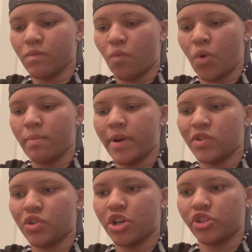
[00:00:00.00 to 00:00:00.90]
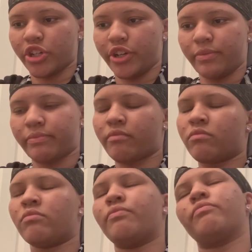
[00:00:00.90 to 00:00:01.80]
what made you cut your hair?
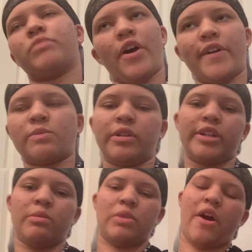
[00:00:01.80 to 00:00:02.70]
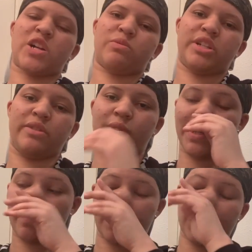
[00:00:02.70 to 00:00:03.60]
I already explained it. I explained it in the
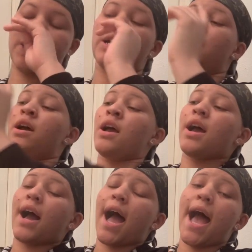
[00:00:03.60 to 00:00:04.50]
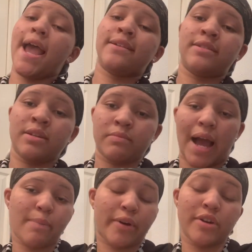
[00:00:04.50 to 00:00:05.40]
video. I did.
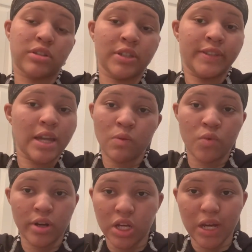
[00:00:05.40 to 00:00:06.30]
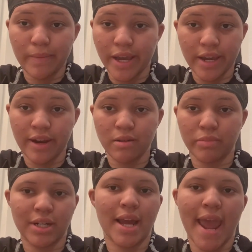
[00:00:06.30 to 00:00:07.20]
I personally didn't want to cut my hair,
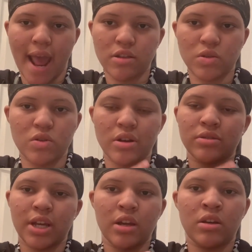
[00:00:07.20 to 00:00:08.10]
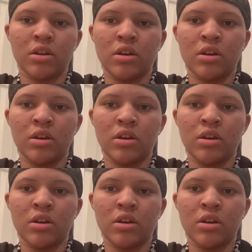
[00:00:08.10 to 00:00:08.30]
but I had to because they,